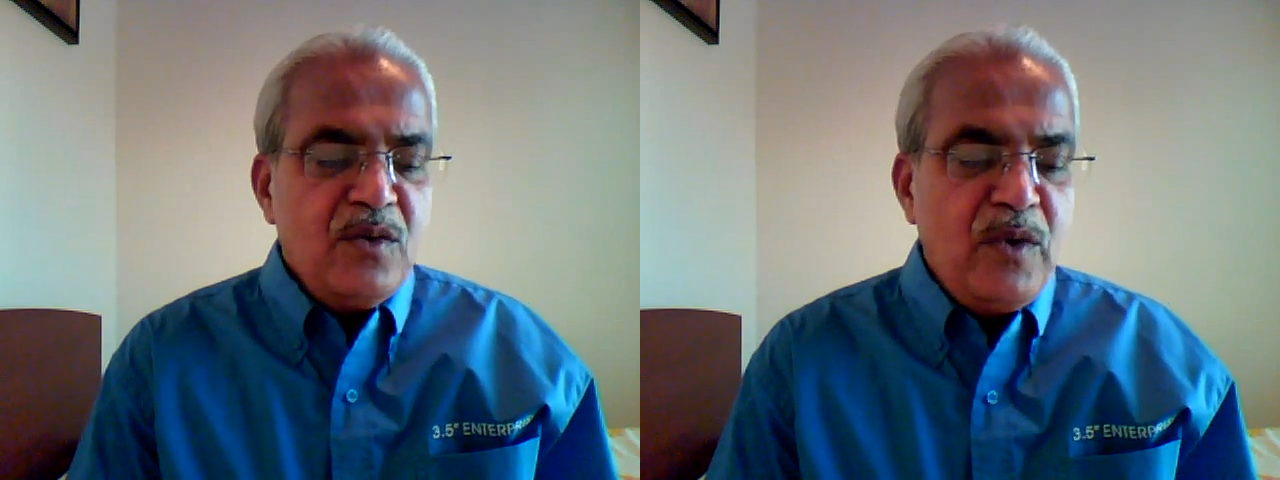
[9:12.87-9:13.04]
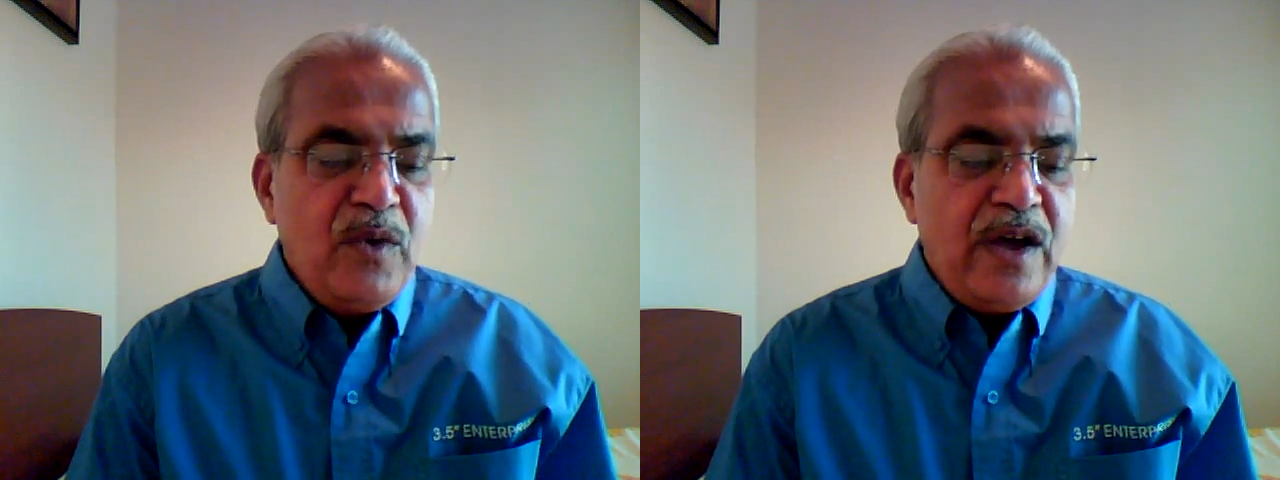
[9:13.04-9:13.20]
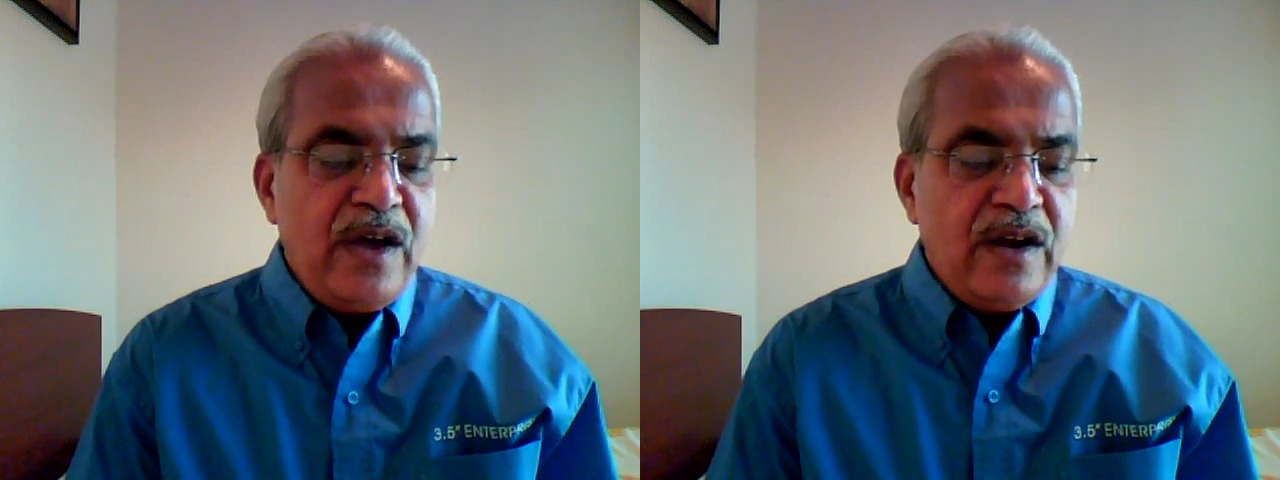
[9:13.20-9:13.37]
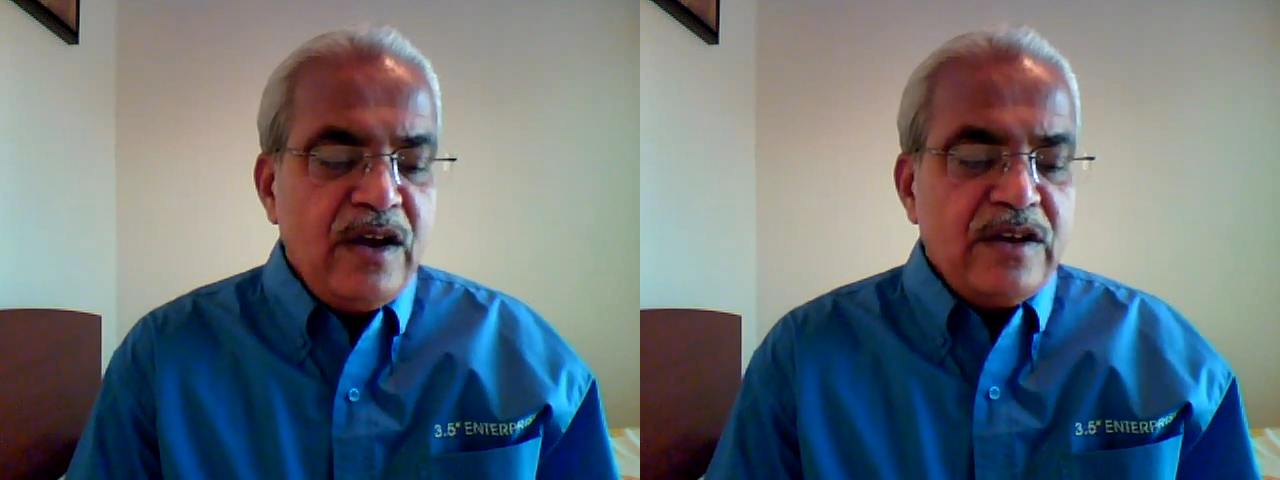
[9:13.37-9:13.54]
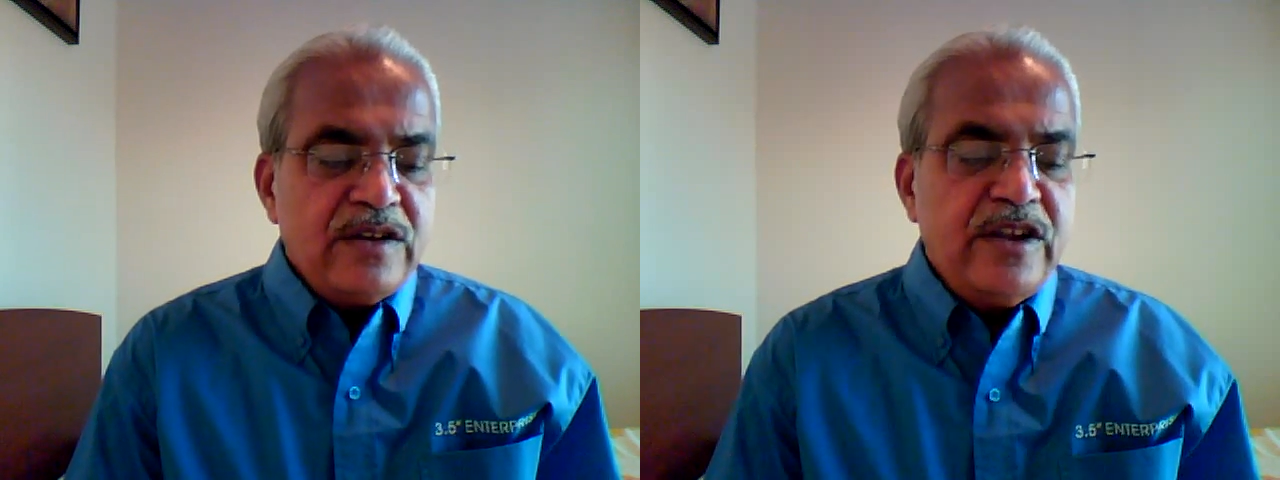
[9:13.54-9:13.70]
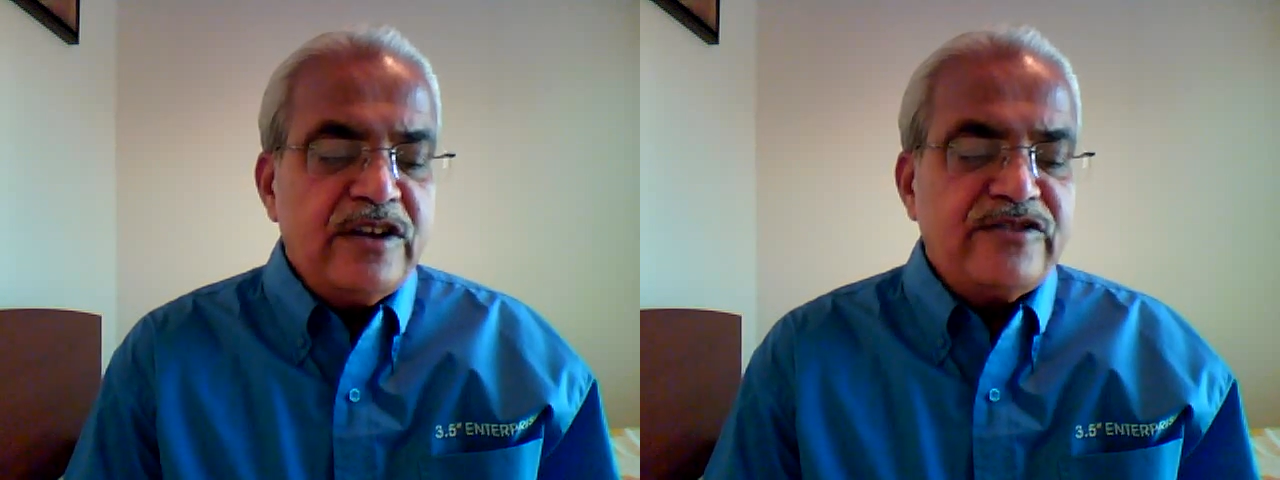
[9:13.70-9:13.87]
where
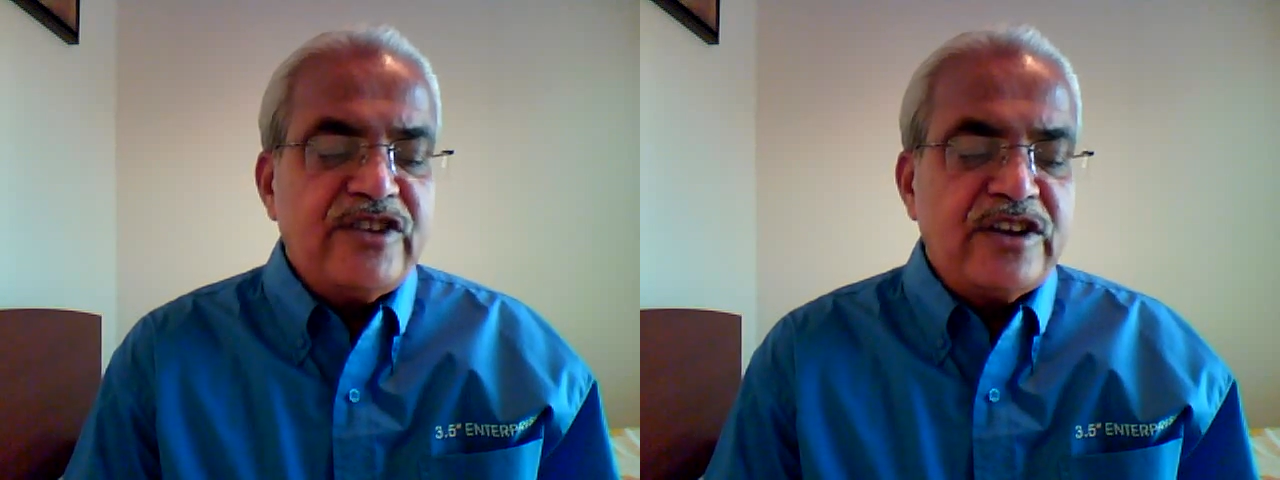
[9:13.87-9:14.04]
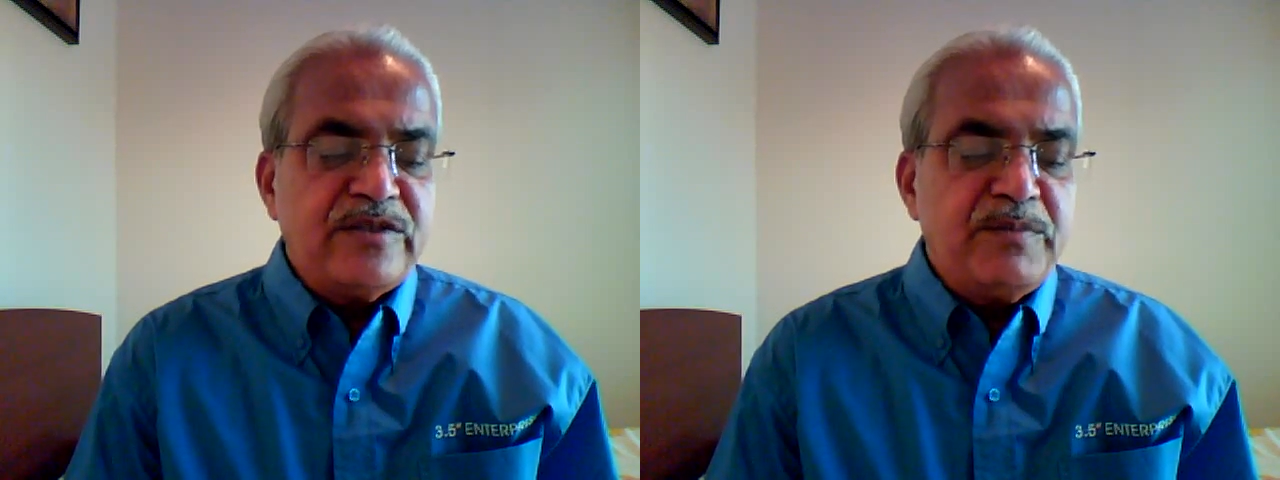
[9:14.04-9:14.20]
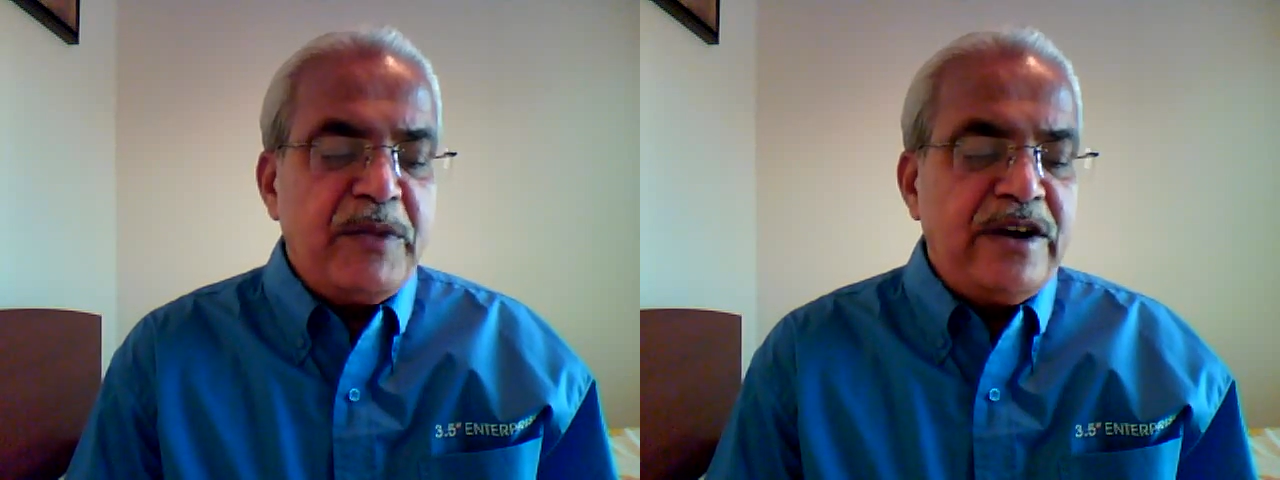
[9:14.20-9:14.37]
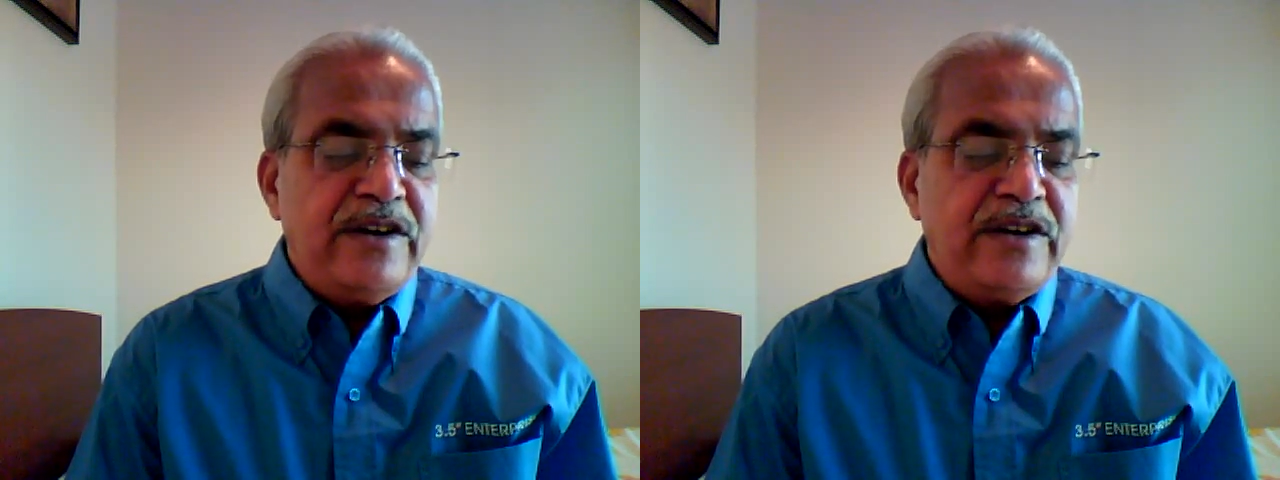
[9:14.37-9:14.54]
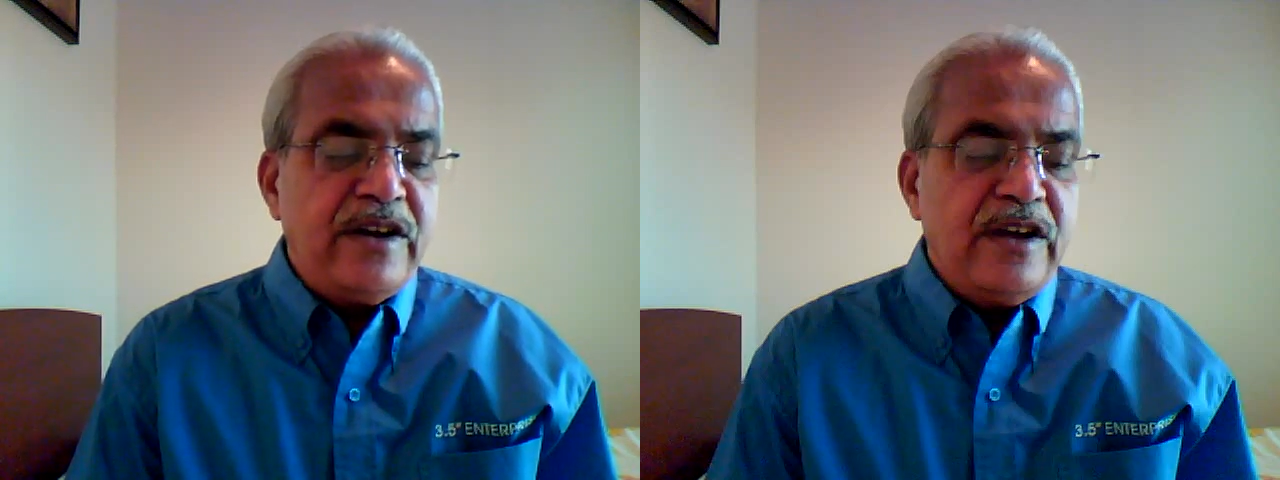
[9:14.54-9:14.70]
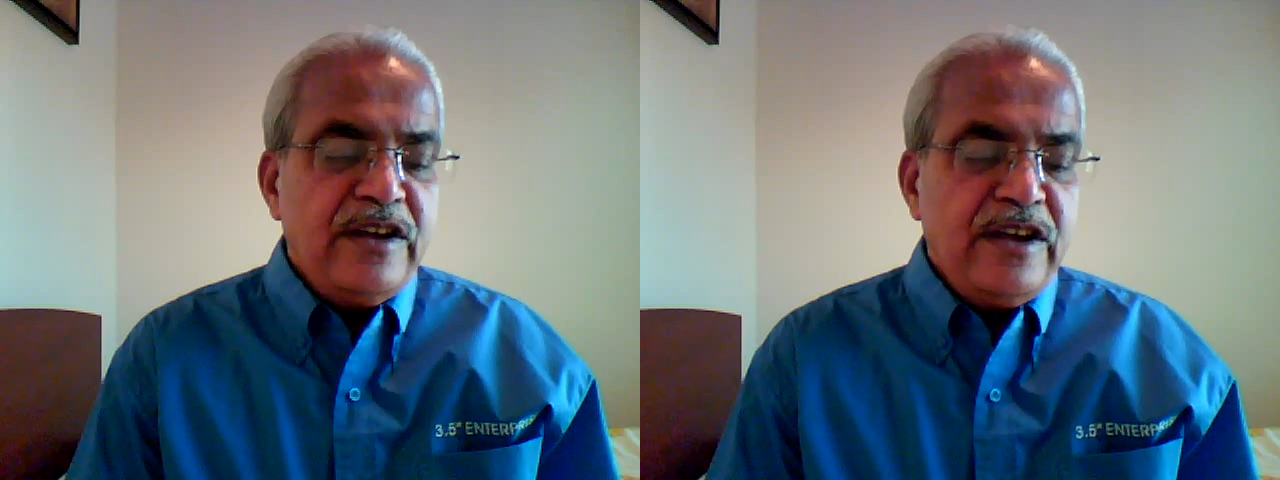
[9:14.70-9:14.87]
the judgment